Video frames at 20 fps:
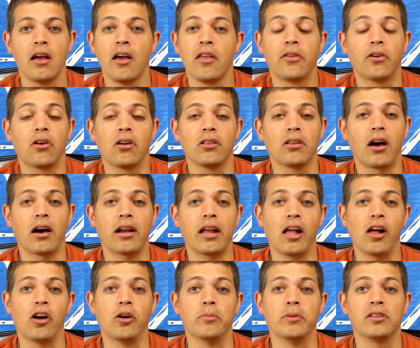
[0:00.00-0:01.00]
There are a lot of
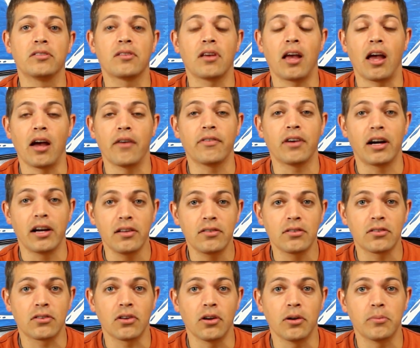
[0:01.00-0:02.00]
elements that have
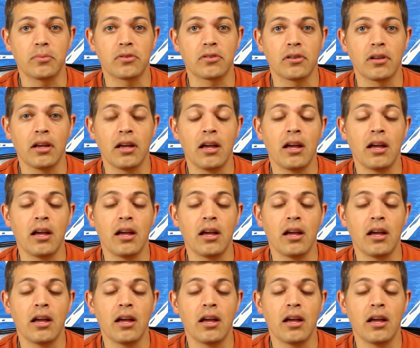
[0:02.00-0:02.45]
isotopes.